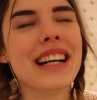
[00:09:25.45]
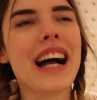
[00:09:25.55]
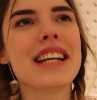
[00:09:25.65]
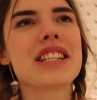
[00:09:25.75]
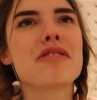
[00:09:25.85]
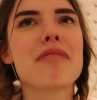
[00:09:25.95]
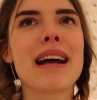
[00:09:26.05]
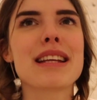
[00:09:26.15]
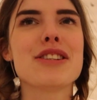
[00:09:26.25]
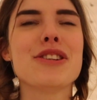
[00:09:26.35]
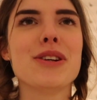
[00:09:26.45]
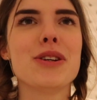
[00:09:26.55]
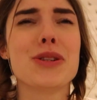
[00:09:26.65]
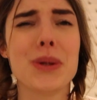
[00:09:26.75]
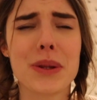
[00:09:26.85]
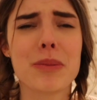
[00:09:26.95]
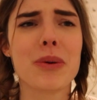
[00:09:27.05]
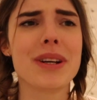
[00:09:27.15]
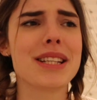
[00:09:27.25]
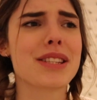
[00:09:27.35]
actually ran into two of the
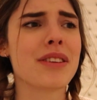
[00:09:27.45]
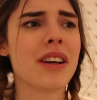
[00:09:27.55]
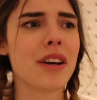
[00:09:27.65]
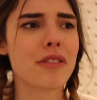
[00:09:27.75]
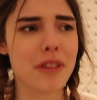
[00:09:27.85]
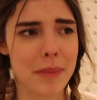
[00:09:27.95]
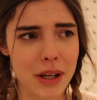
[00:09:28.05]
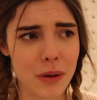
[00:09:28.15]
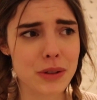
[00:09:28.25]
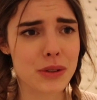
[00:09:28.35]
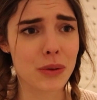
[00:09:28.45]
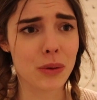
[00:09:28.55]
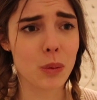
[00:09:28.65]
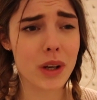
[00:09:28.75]
boys from my old school.